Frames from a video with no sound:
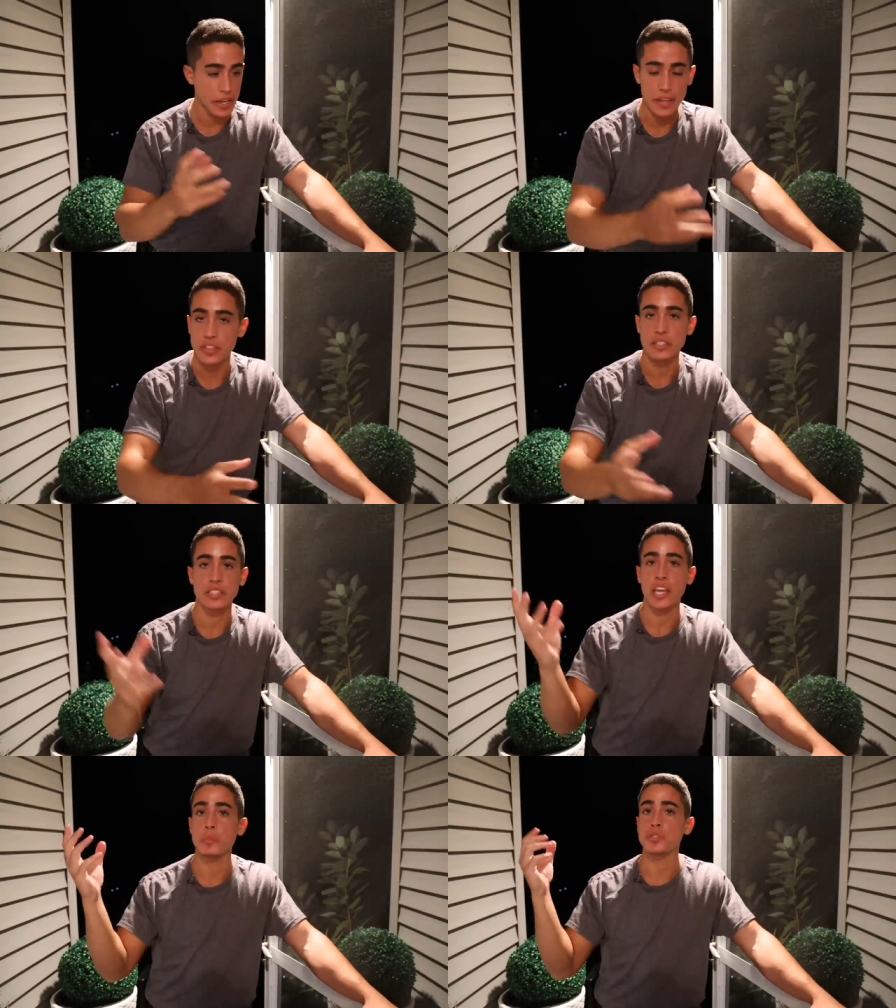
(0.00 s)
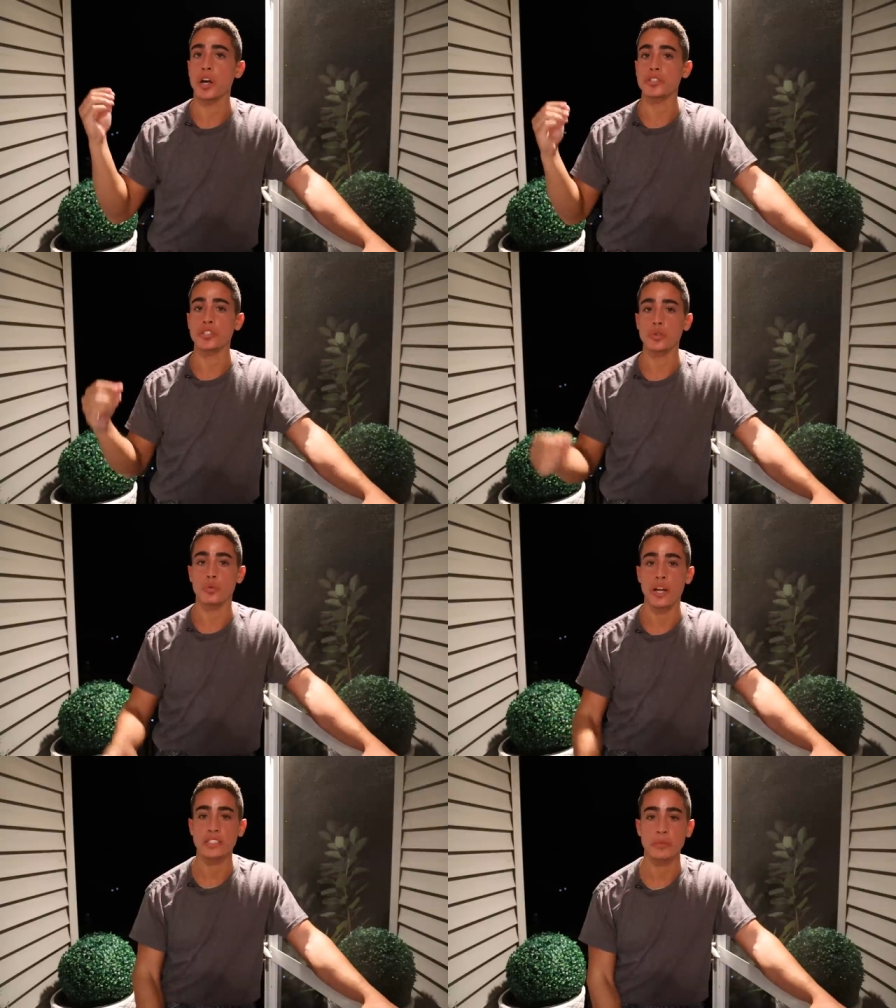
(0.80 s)
Get the same judge to
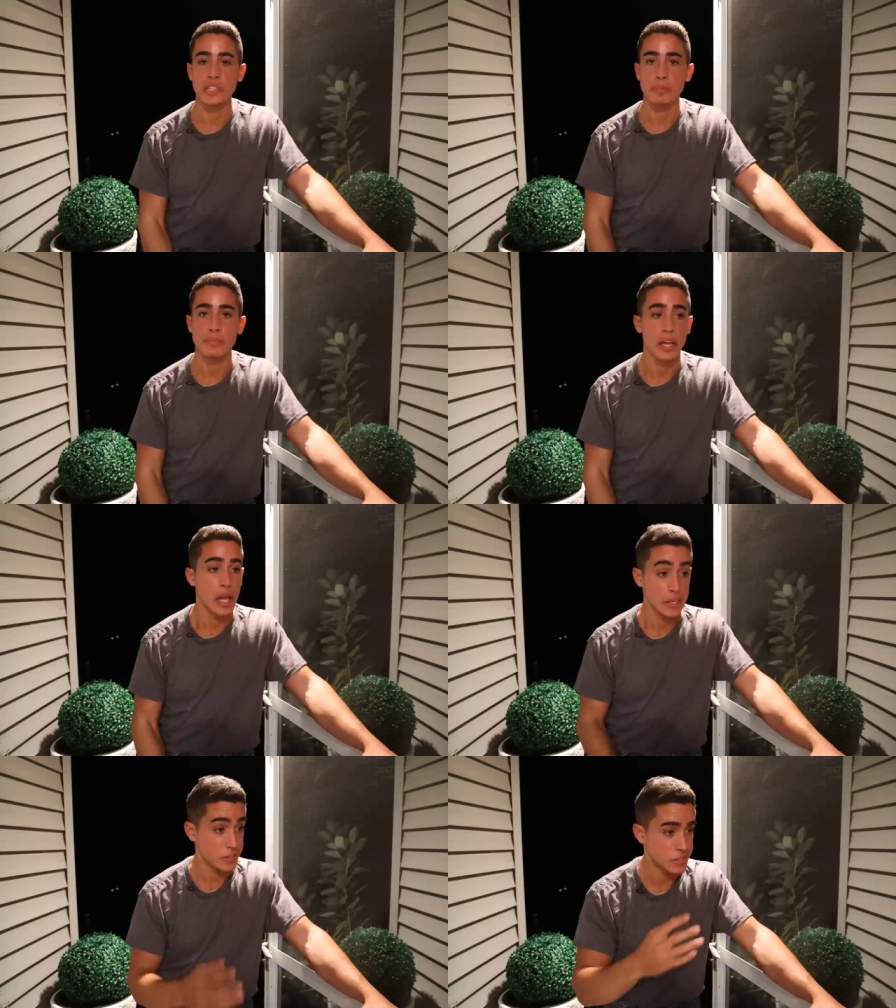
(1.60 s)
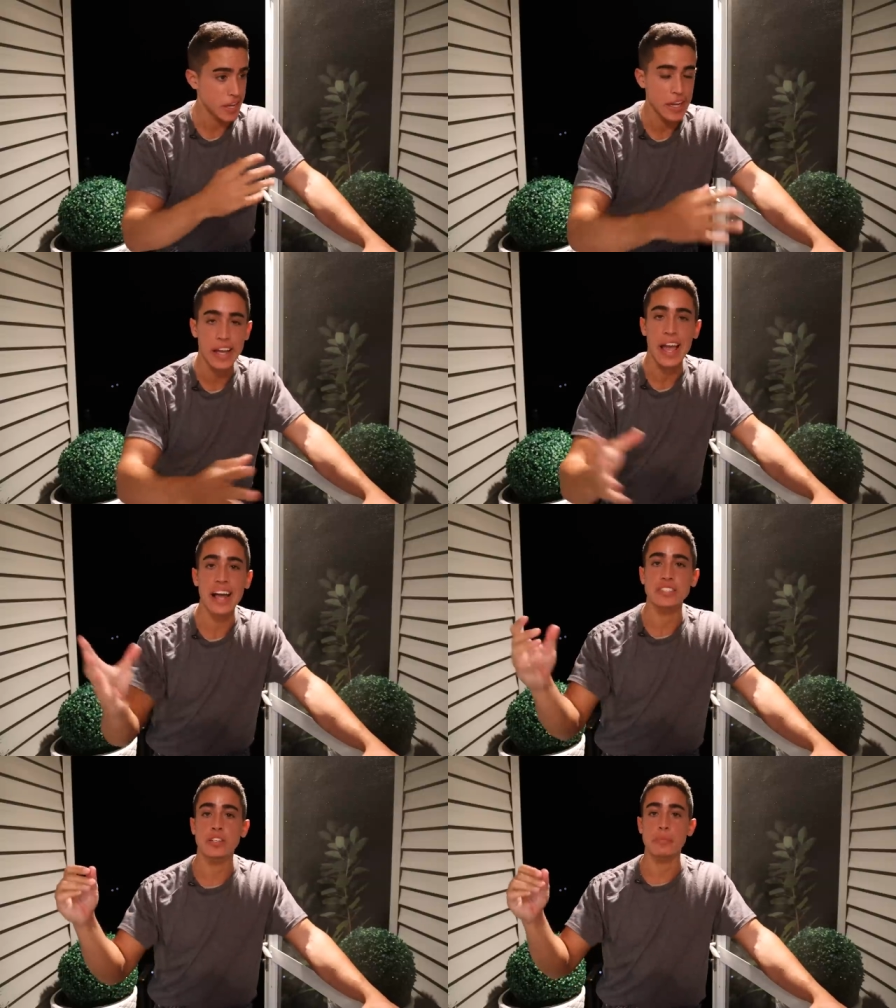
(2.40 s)
arrest me? Say I
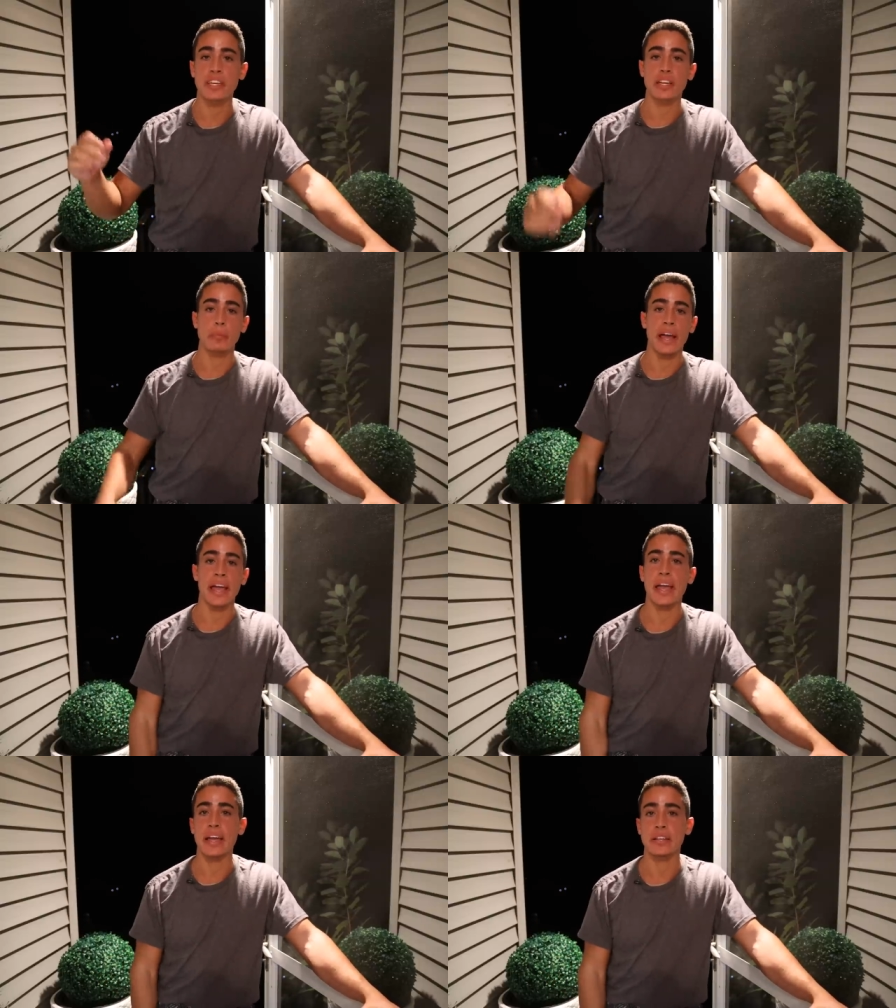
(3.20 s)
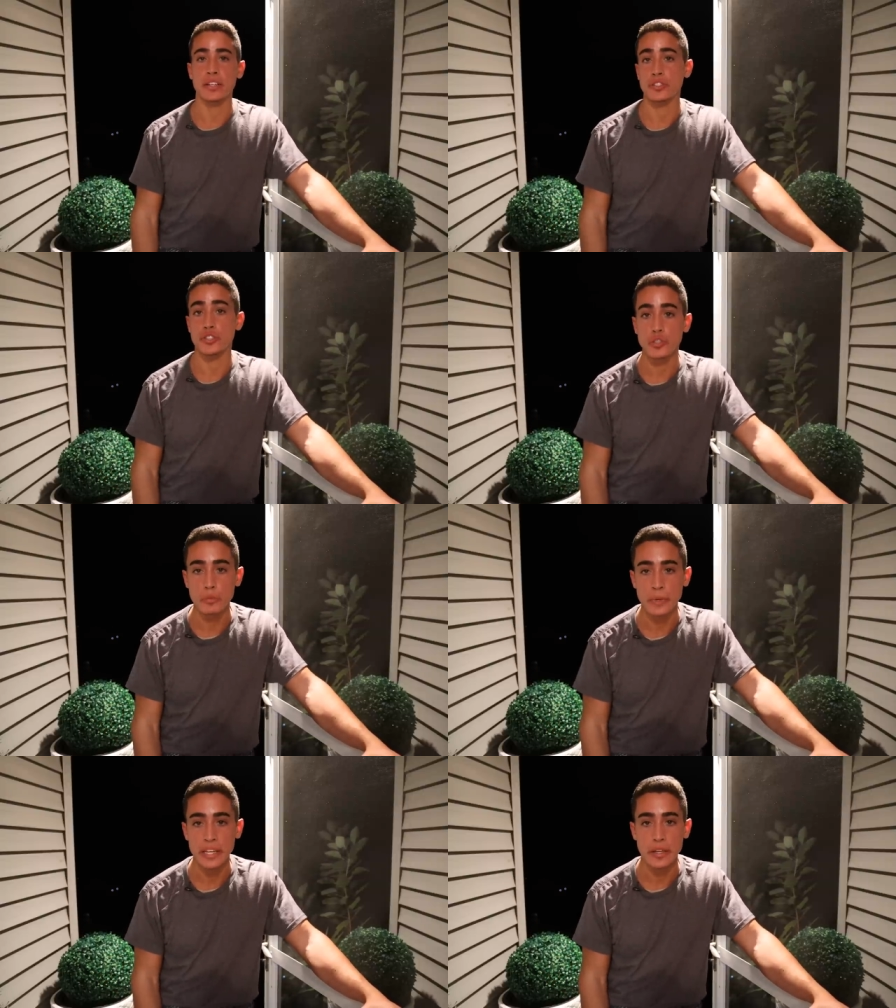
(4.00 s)
had something in my hand and
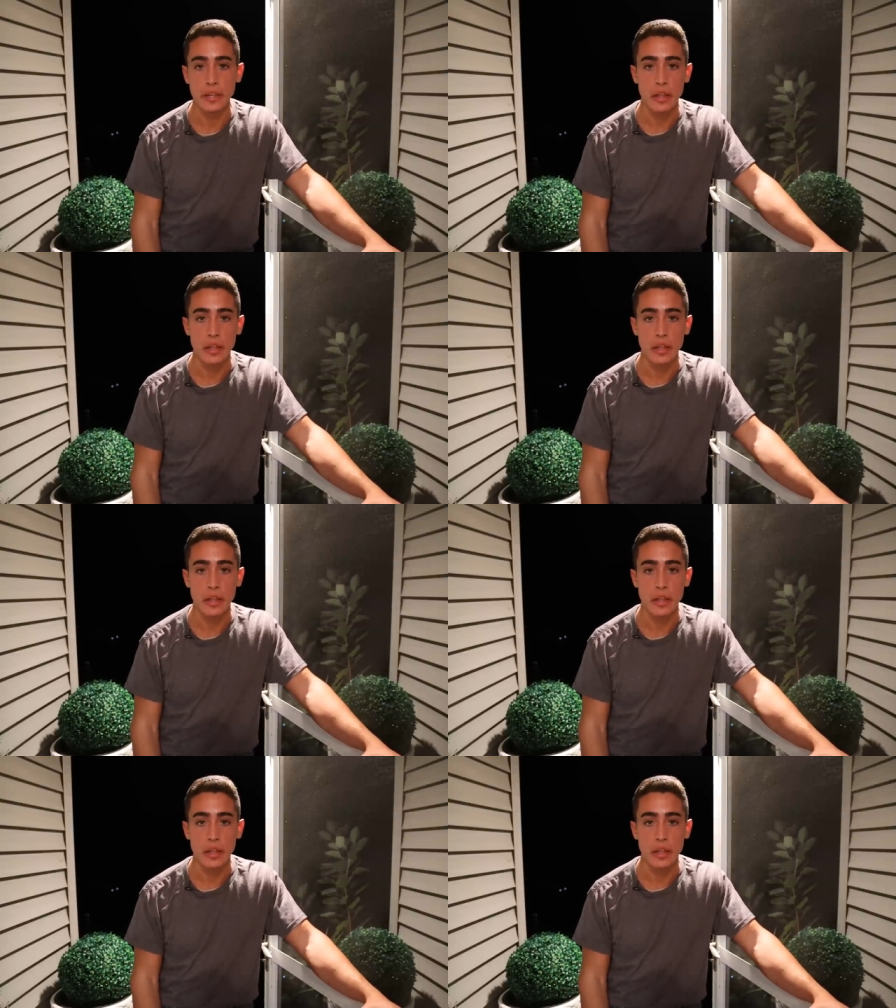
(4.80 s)
shoot me?